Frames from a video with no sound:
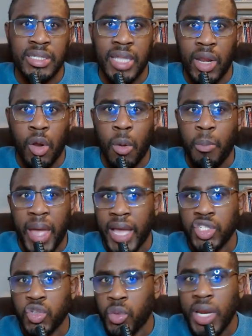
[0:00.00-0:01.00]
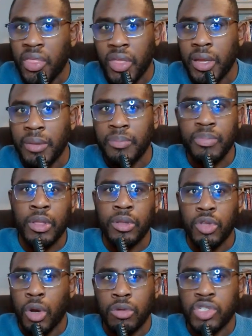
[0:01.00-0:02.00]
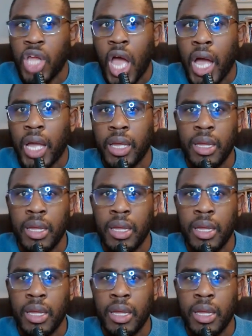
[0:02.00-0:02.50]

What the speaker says: they don't pass you anything. You don't talk.